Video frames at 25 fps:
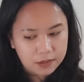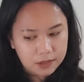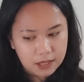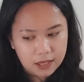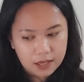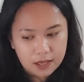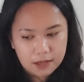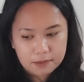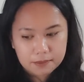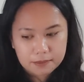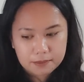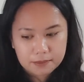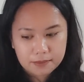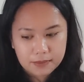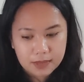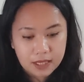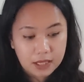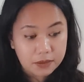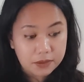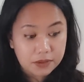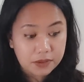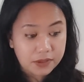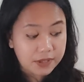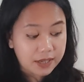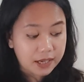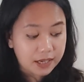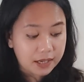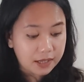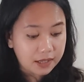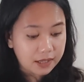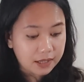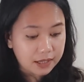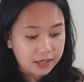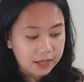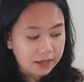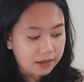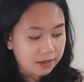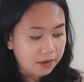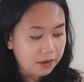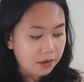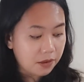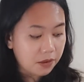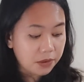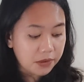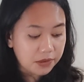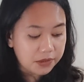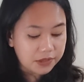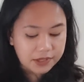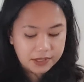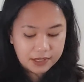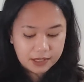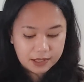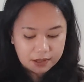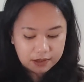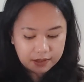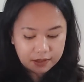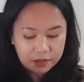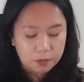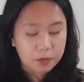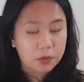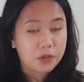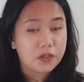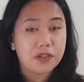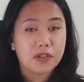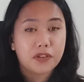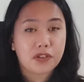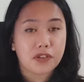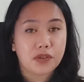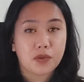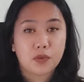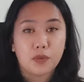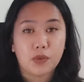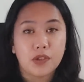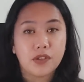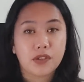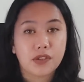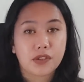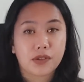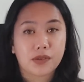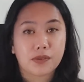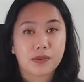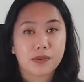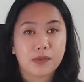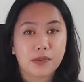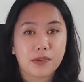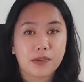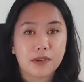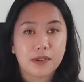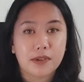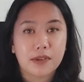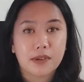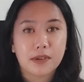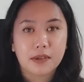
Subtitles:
Oh yeah. Now suddenly, all of a sudden, this person just wants you.